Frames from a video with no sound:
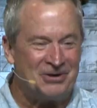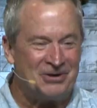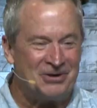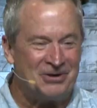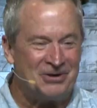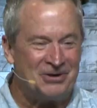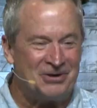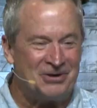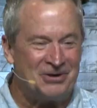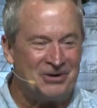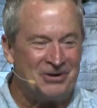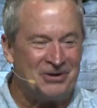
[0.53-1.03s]

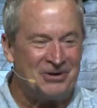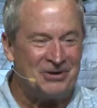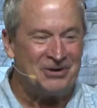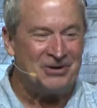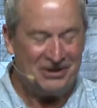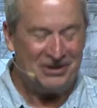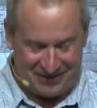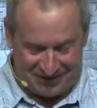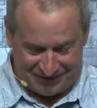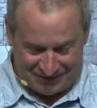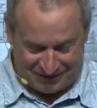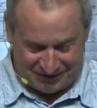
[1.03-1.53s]
Oh, it's so
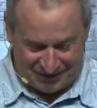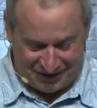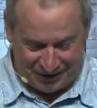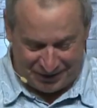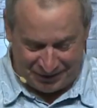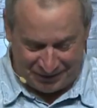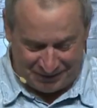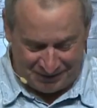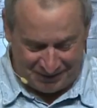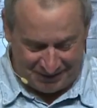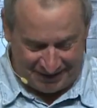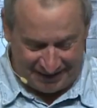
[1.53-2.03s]
good to see
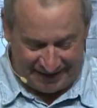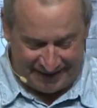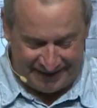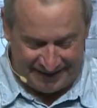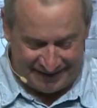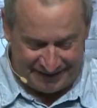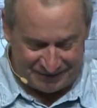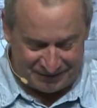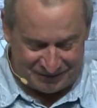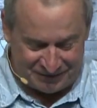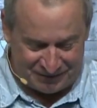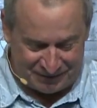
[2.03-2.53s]
you. It
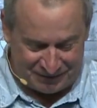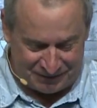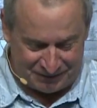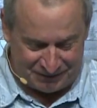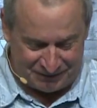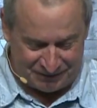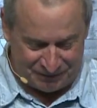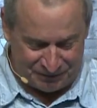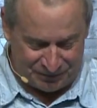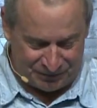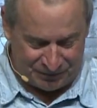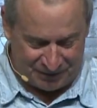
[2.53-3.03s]
is
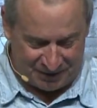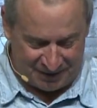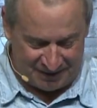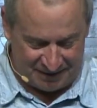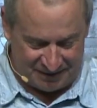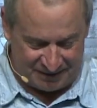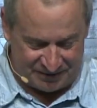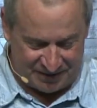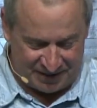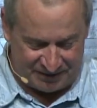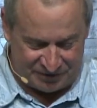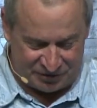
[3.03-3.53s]

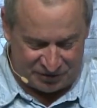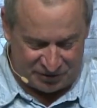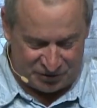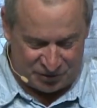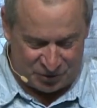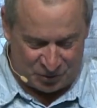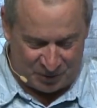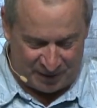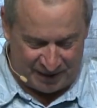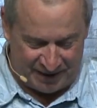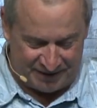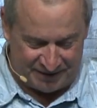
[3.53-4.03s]
such a
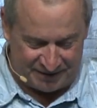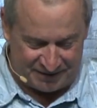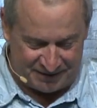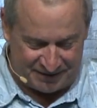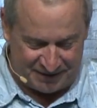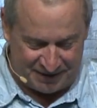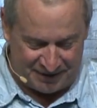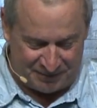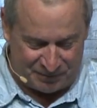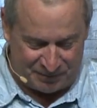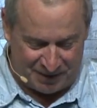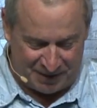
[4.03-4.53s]
joy to
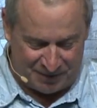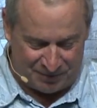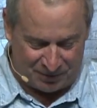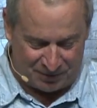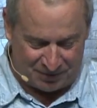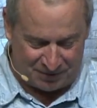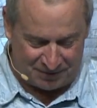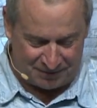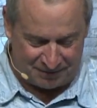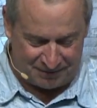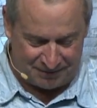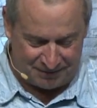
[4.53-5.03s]
see
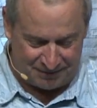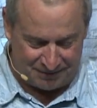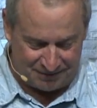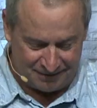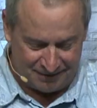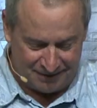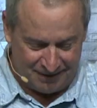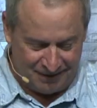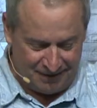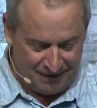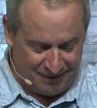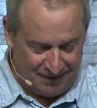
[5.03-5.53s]
people
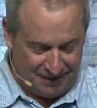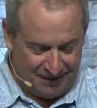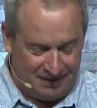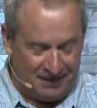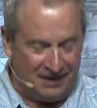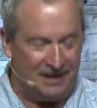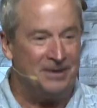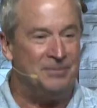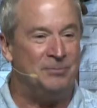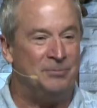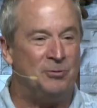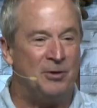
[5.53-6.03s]

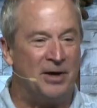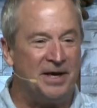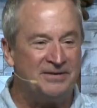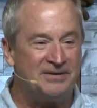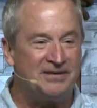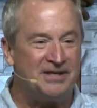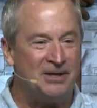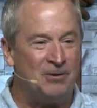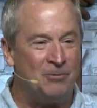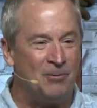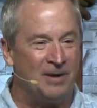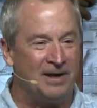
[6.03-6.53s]

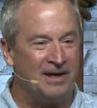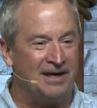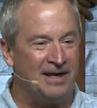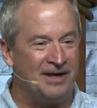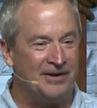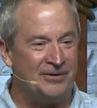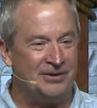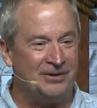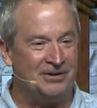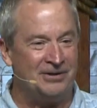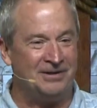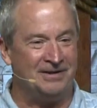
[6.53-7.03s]
embracing one
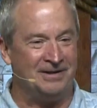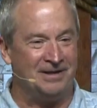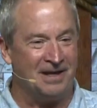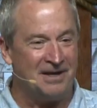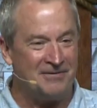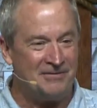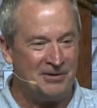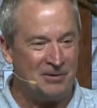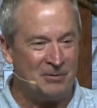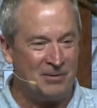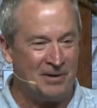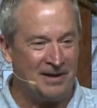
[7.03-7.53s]
another and
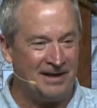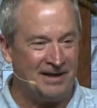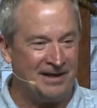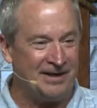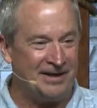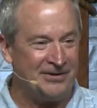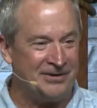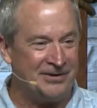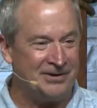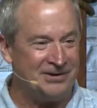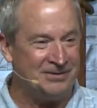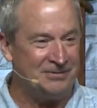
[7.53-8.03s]
loving one
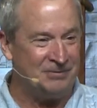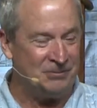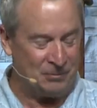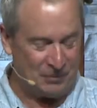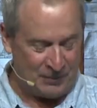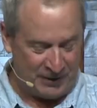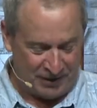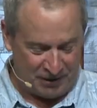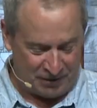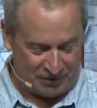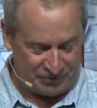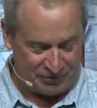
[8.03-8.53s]
another.
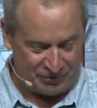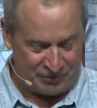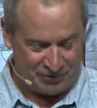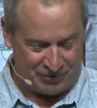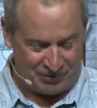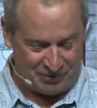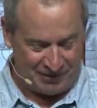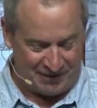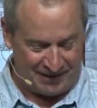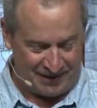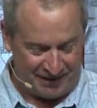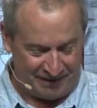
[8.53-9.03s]
We are
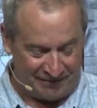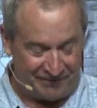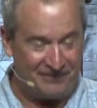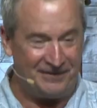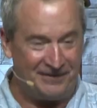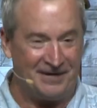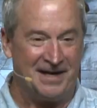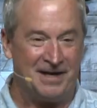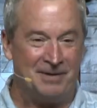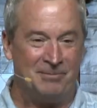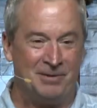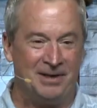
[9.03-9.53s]
truly a
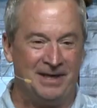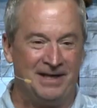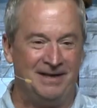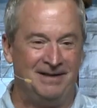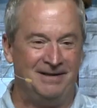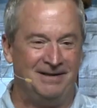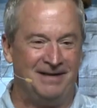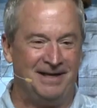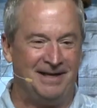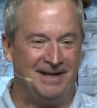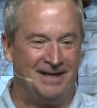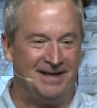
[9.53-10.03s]

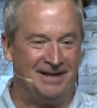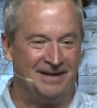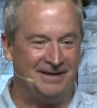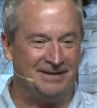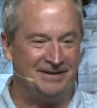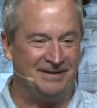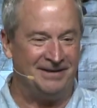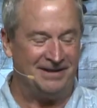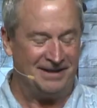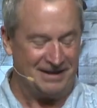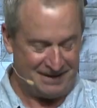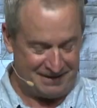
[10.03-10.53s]
family. And
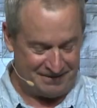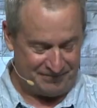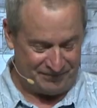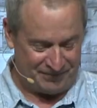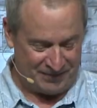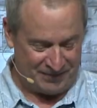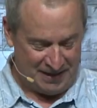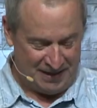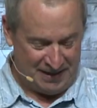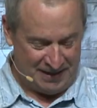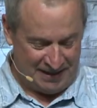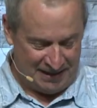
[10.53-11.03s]
uh,
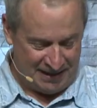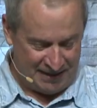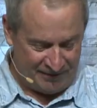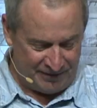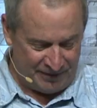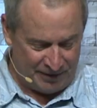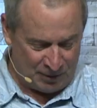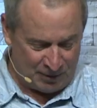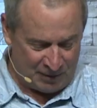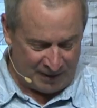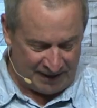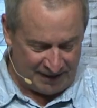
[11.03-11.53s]
even
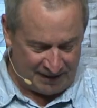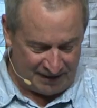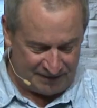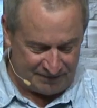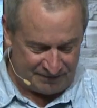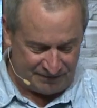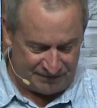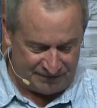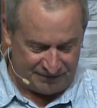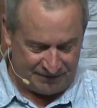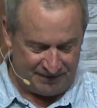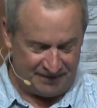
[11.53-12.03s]
though I
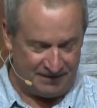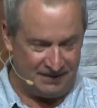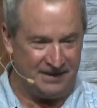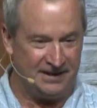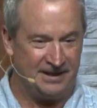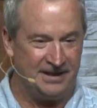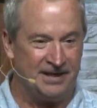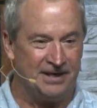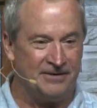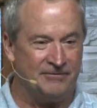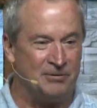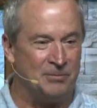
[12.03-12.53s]
live in
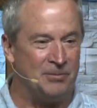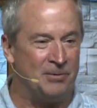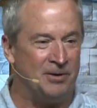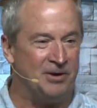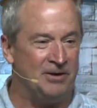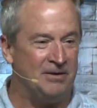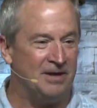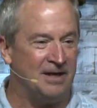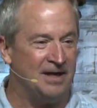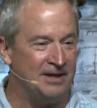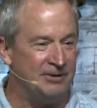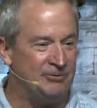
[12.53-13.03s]
a different part of
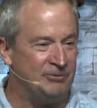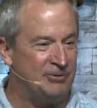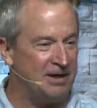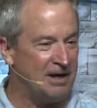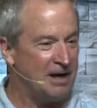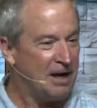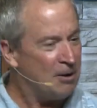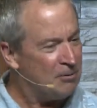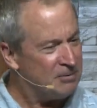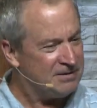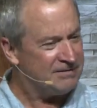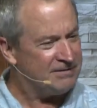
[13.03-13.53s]
the country, I
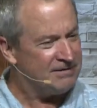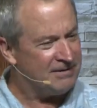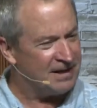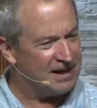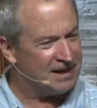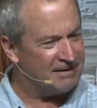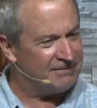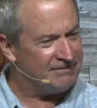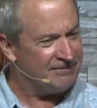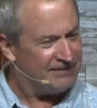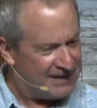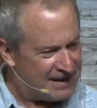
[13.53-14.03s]
always feel like
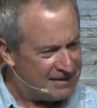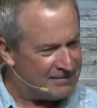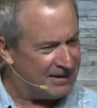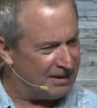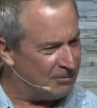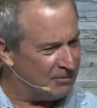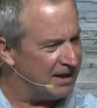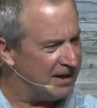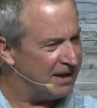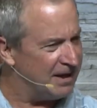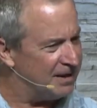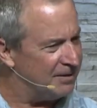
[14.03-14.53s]
family
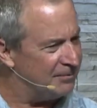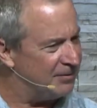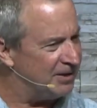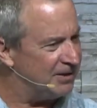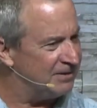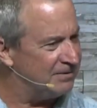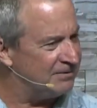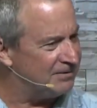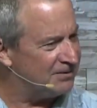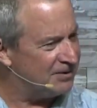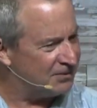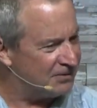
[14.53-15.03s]
when I come here.
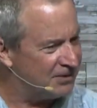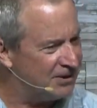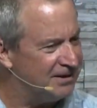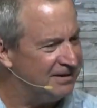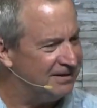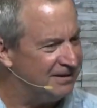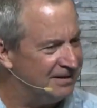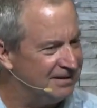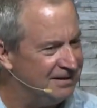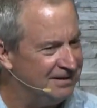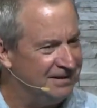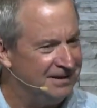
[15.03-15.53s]
It's so good
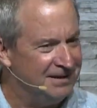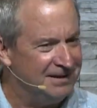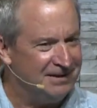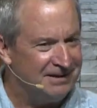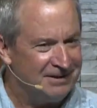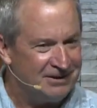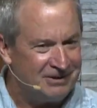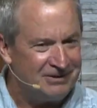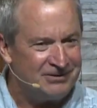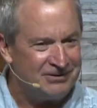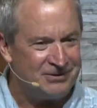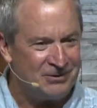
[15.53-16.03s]
to,
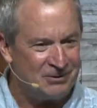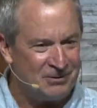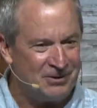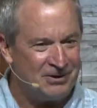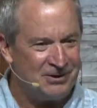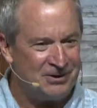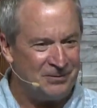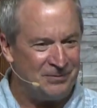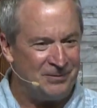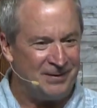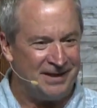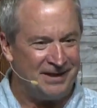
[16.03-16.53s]
so good
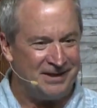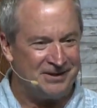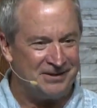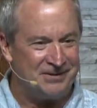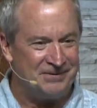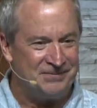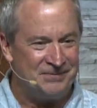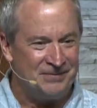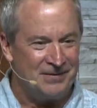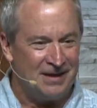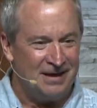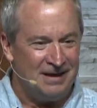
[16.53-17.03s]
to be here.
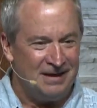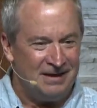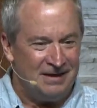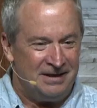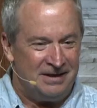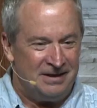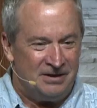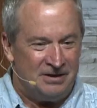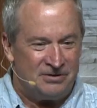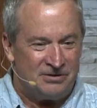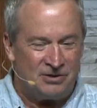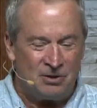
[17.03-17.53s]

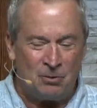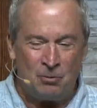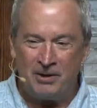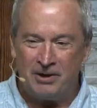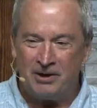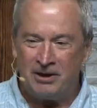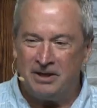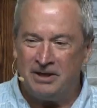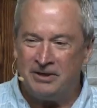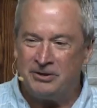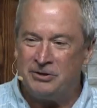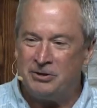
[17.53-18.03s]
So we're
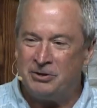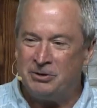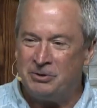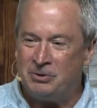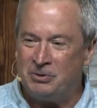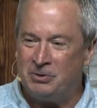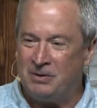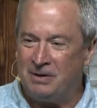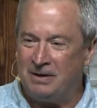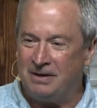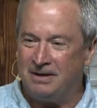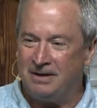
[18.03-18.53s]
going to
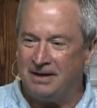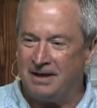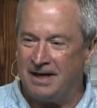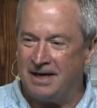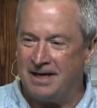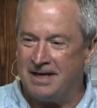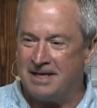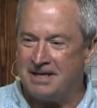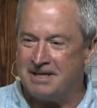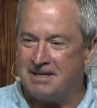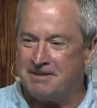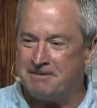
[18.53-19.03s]
do
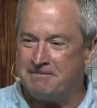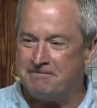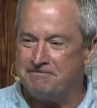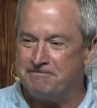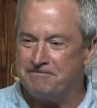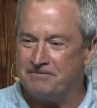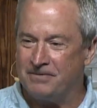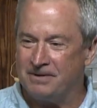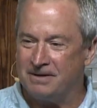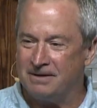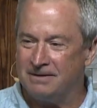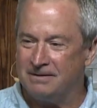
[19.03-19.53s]
um,
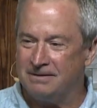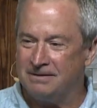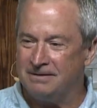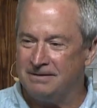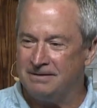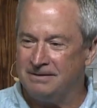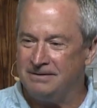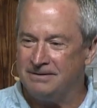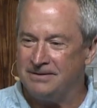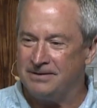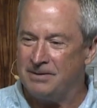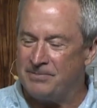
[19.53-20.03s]

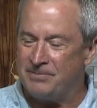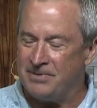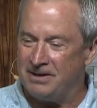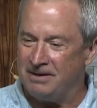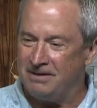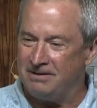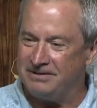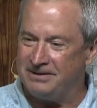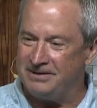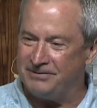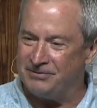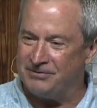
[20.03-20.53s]
something a
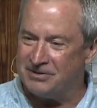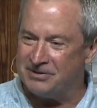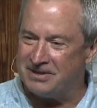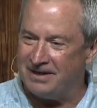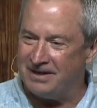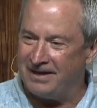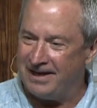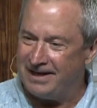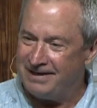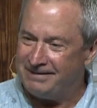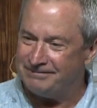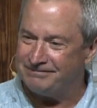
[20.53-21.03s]
little different
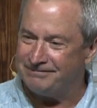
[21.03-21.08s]
today.